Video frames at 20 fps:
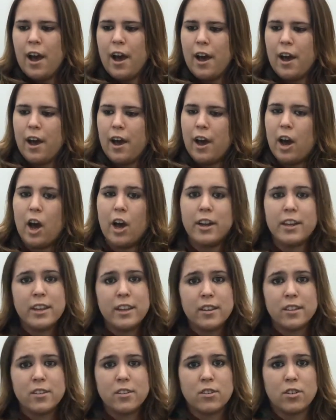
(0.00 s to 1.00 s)

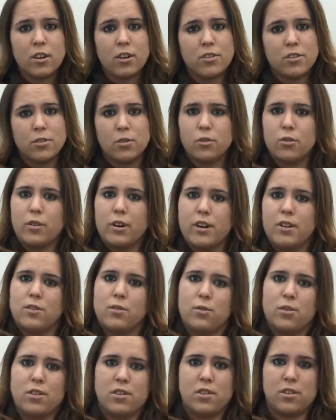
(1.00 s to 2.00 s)
Onions are also a great
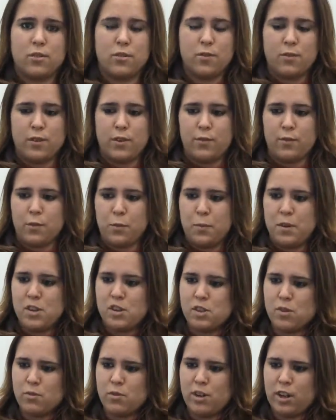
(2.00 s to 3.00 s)
source of
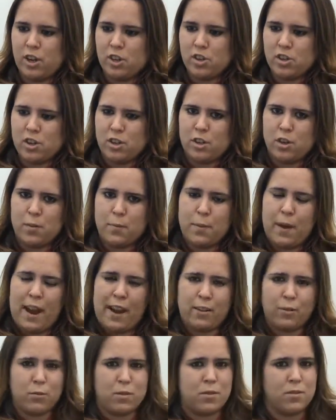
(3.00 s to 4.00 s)
inflammation reduction. They're
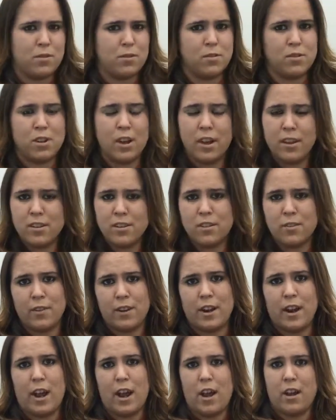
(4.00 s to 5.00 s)
packed with tons of
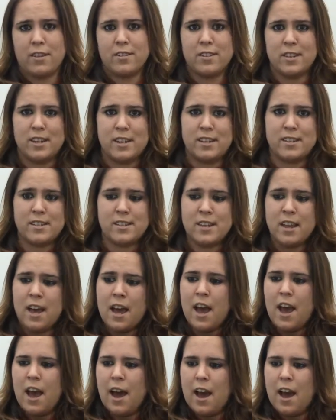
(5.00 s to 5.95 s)
antioxidants.